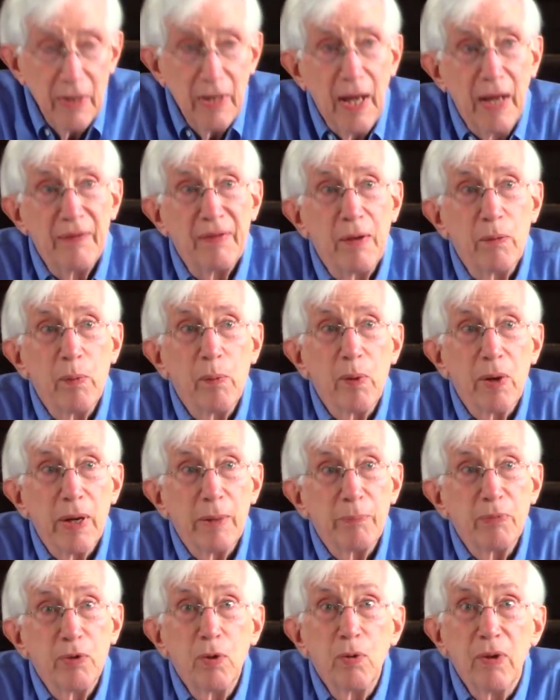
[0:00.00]
And then we went
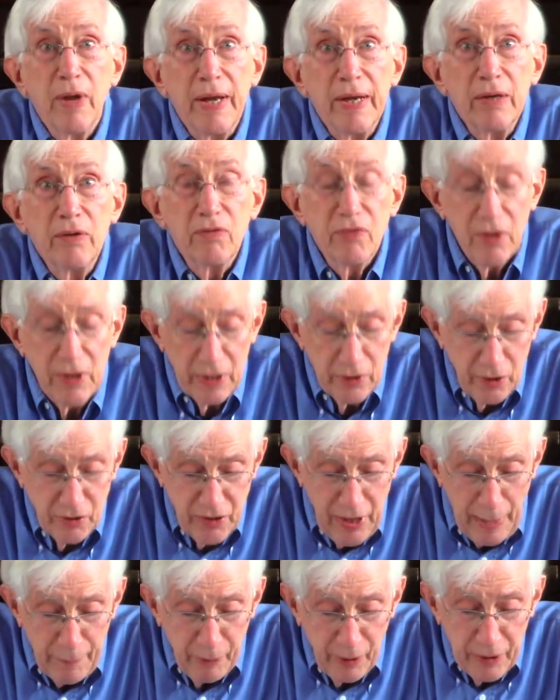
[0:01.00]
up 2 lanes into
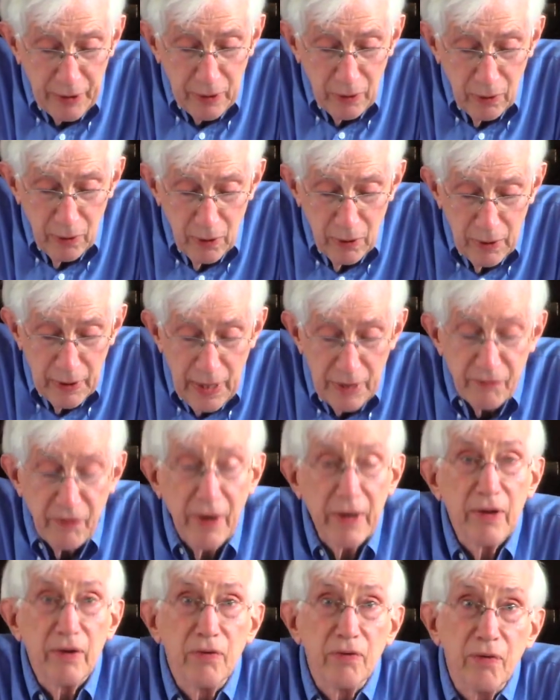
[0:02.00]
Chapel Hill and
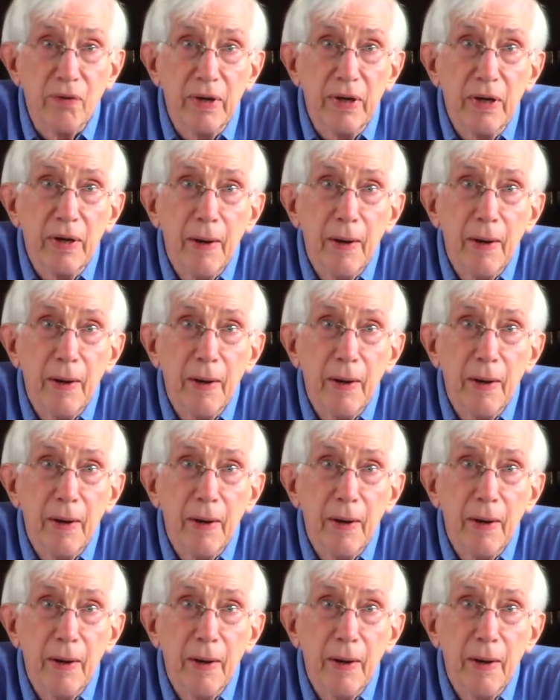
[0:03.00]
Franklin Street.